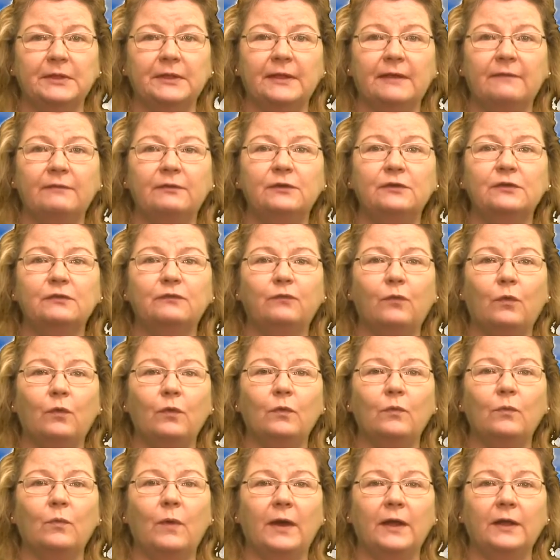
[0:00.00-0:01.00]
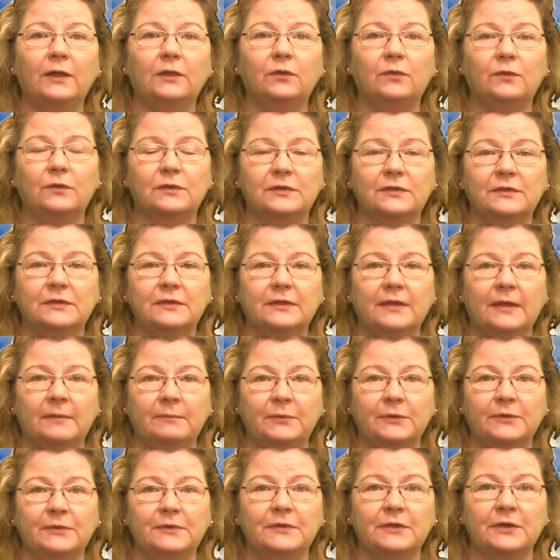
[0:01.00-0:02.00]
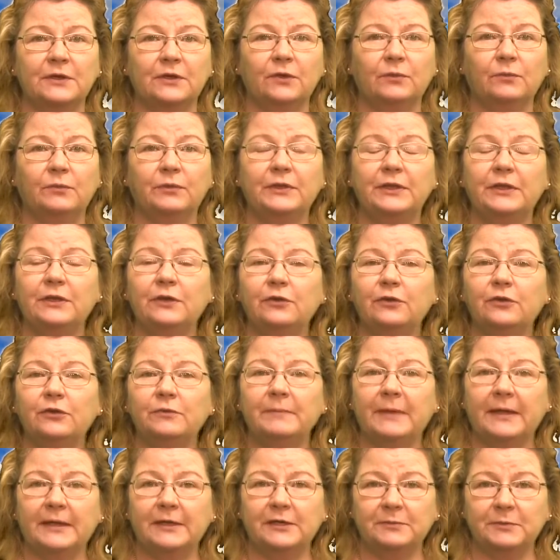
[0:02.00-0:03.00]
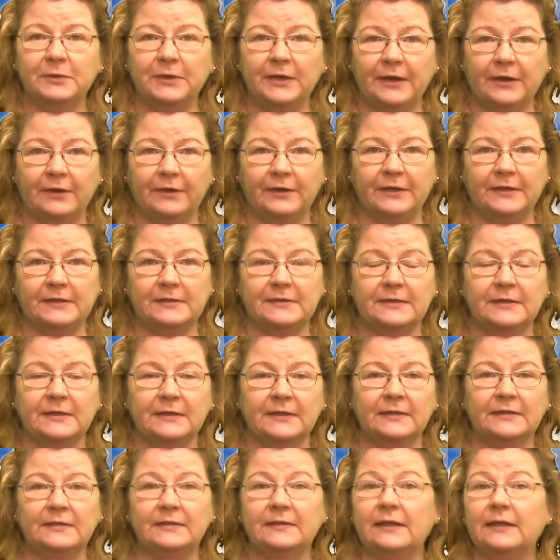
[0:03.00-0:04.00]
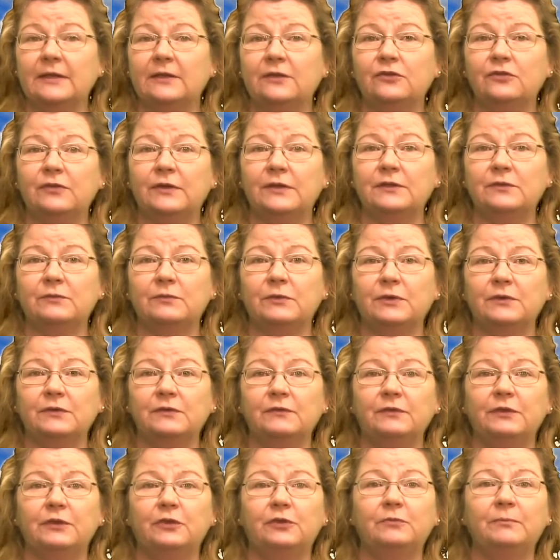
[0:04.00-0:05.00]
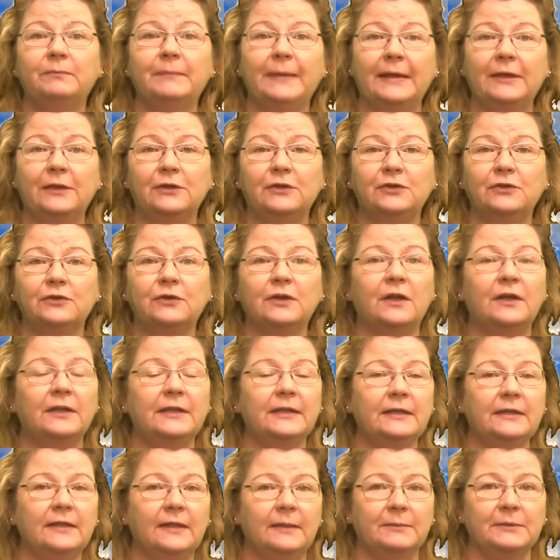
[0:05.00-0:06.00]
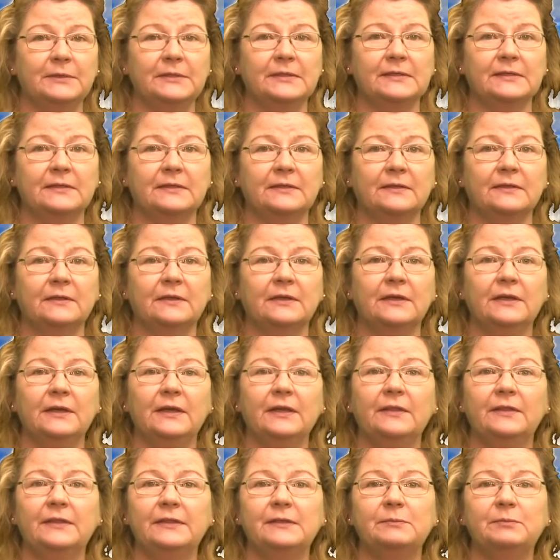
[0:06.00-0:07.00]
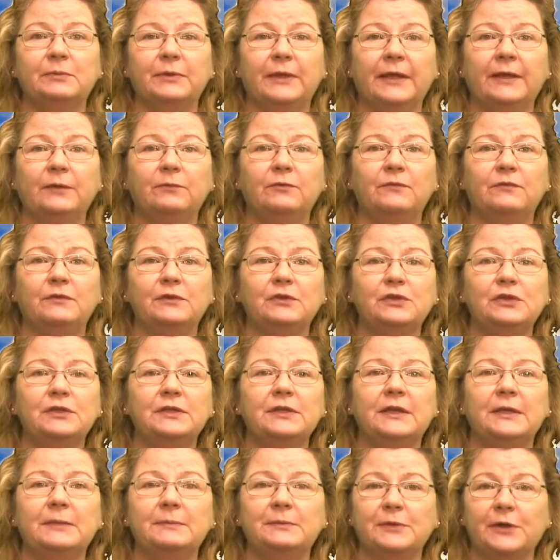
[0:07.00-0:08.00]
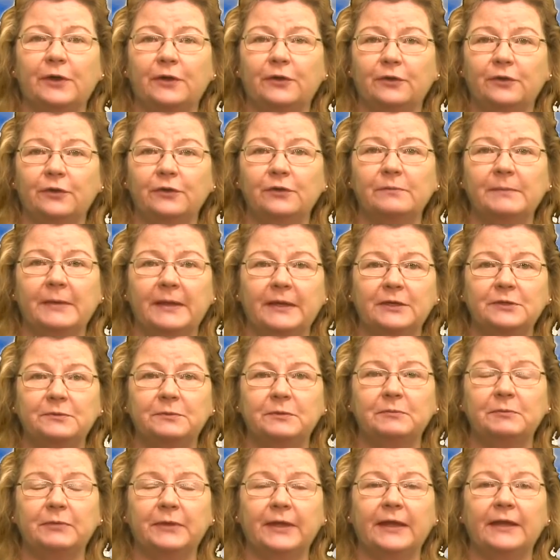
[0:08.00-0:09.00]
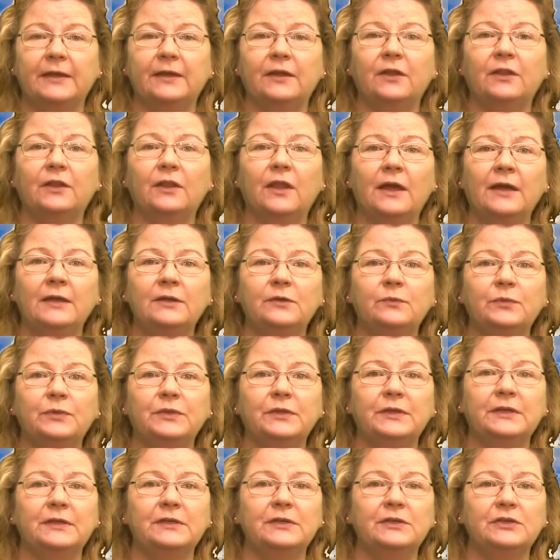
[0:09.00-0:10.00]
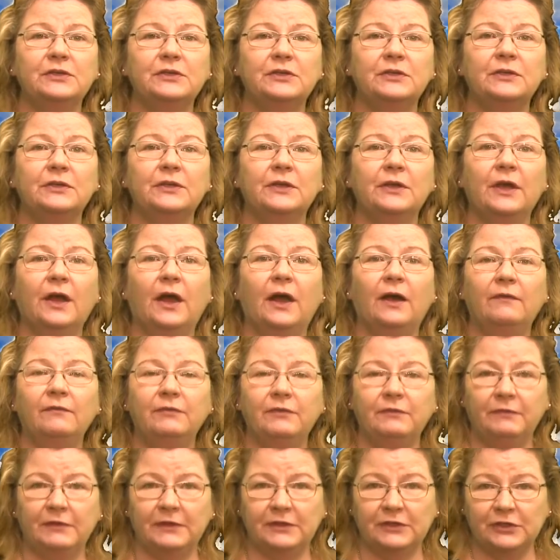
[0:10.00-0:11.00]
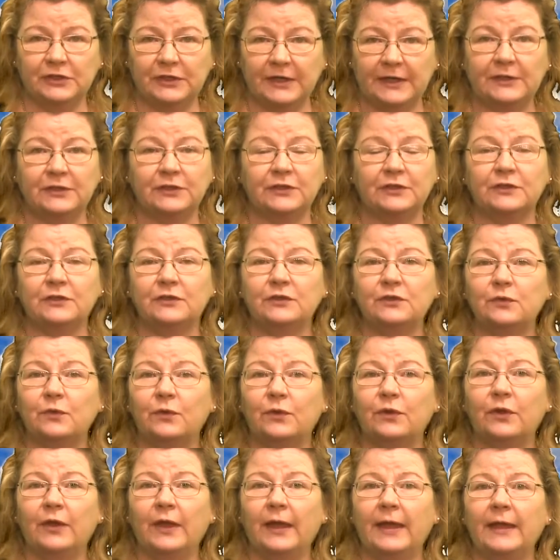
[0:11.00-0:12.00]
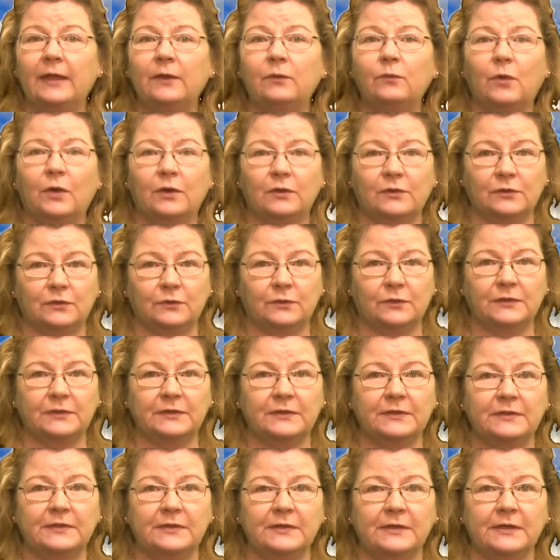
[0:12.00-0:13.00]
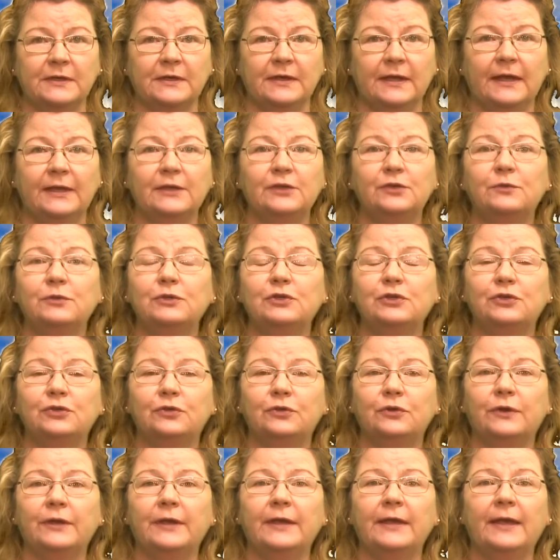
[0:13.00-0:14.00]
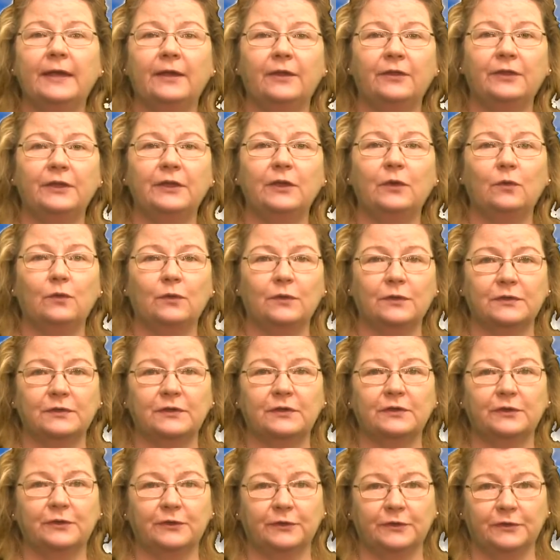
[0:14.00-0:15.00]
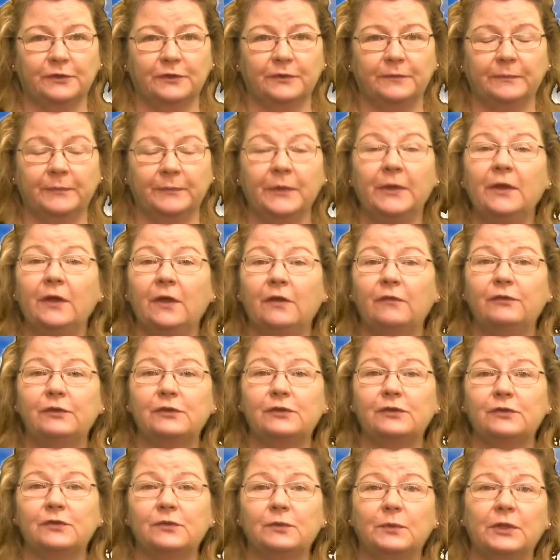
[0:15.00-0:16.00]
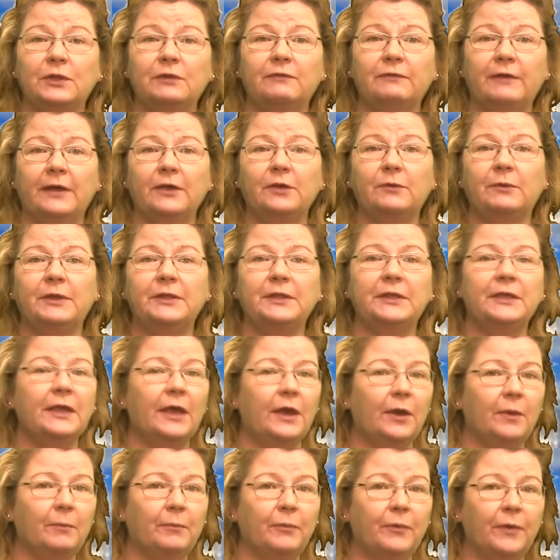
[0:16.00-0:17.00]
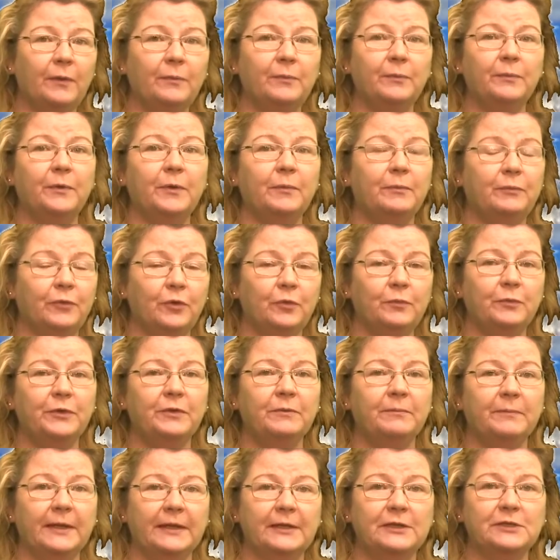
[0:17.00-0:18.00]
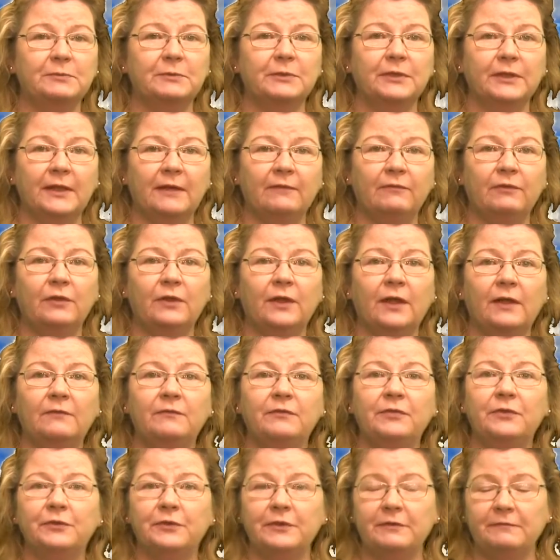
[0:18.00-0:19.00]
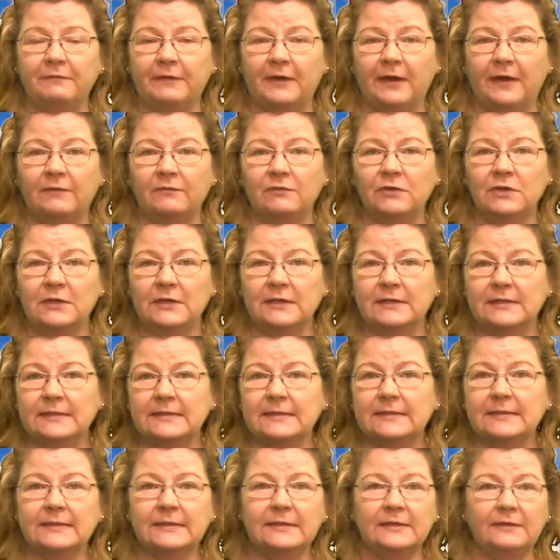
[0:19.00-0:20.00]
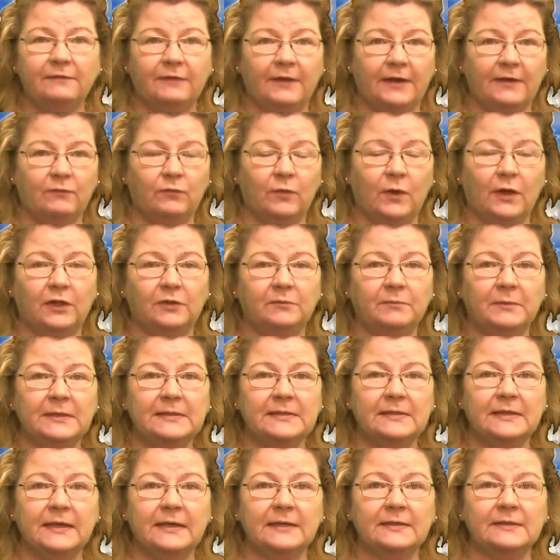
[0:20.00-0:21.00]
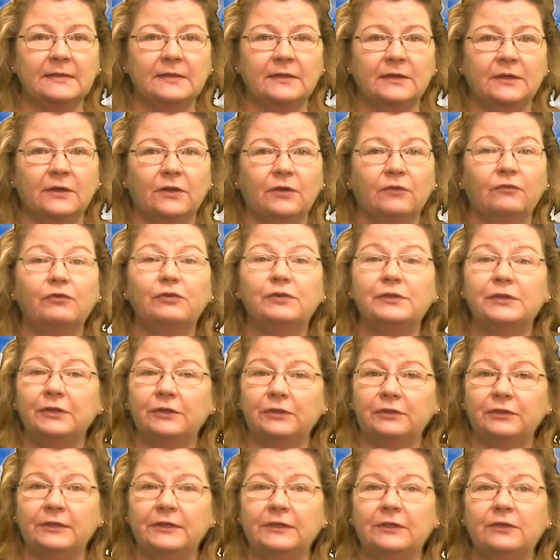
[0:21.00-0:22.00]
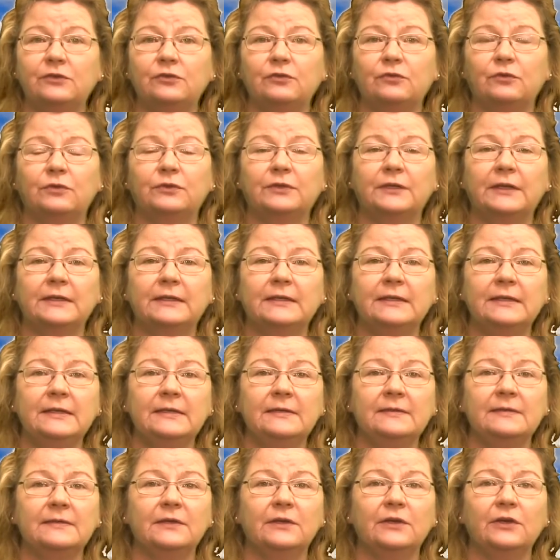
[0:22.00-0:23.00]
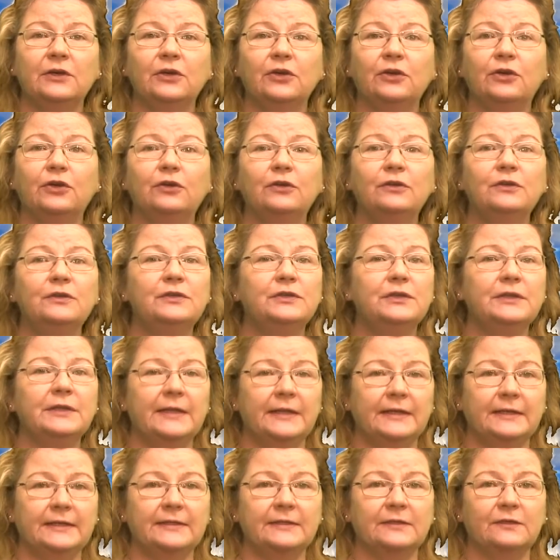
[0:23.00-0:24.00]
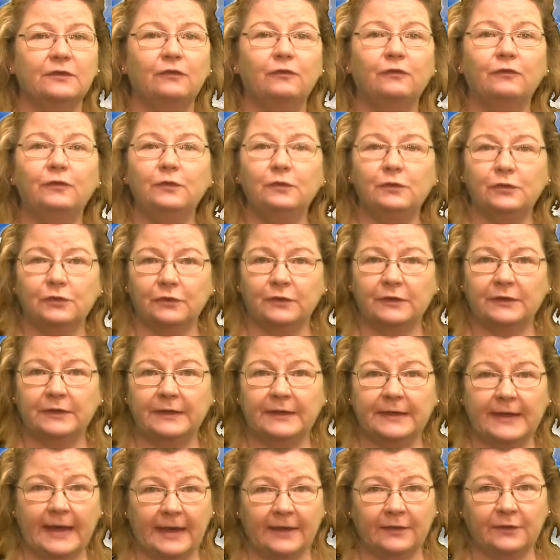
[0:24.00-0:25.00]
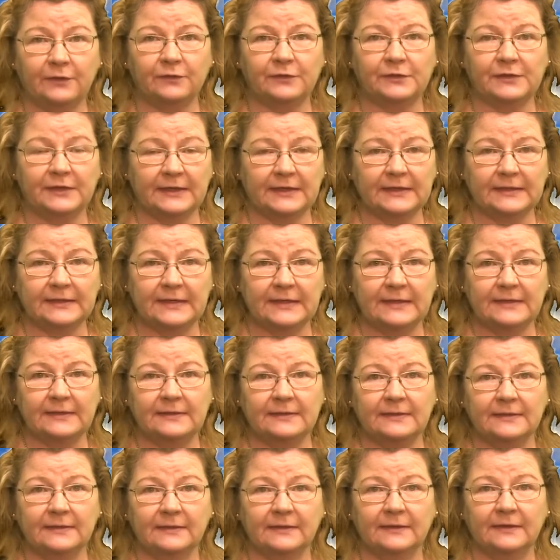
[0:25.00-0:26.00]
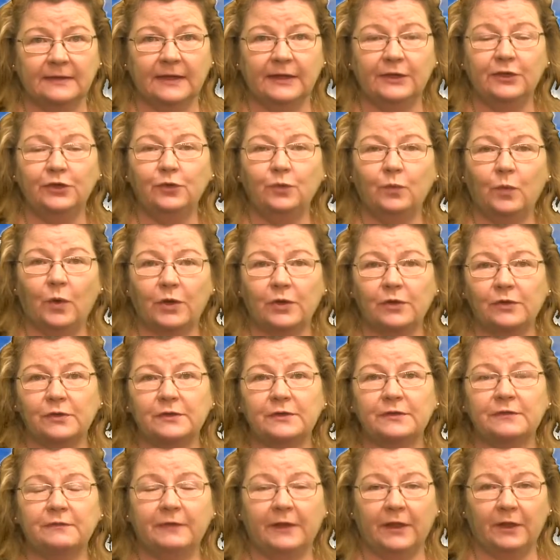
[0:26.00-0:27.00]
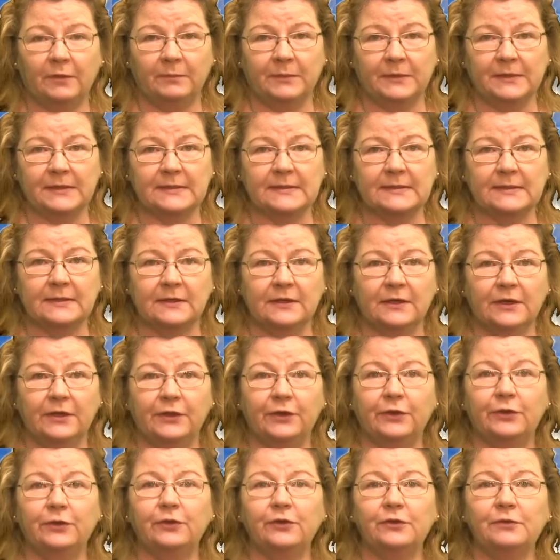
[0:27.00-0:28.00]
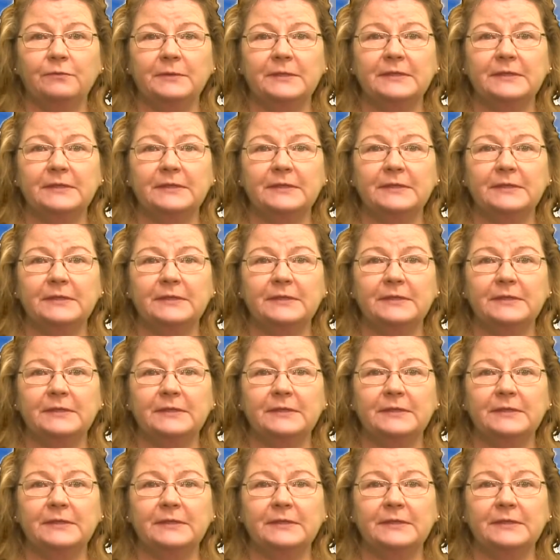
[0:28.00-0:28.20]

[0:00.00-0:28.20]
levels for wild horse numbers within herd management areas, stated Tres Rios Field Manager Connie Clemenson. This plan revision keeps our herd management plan aligned with the condition of the vegetation, soil, and water sources, and to ensure a healthy horse herd. Officials will evaluate the appropriate management level of 35 to 65 wild Mustangs, fertility control techniques, herd genetics, future gather techniques, and new water developments. The herd